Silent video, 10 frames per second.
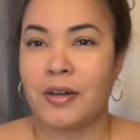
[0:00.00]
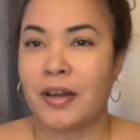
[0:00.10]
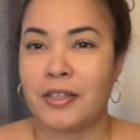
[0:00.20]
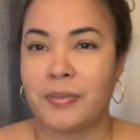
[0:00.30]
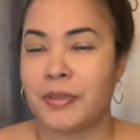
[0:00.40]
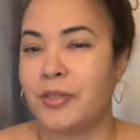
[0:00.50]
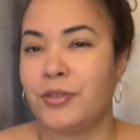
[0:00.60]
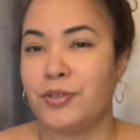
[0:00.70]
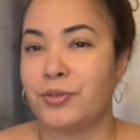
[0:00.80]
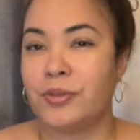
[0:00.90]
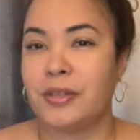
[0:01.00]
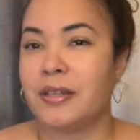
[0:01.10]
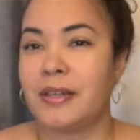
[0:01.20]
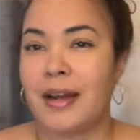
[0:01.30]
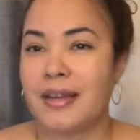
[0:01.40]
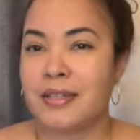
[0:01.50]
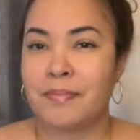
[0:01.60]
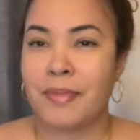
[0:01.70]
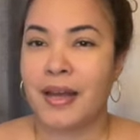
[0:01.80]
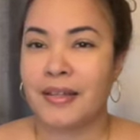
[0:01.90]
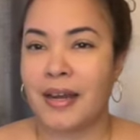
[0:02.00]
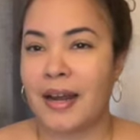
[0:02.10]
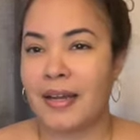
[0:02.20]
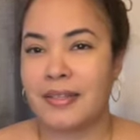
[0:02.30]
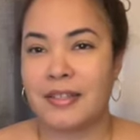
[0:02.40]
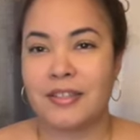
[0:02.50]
as per usual, good guys and bad guys,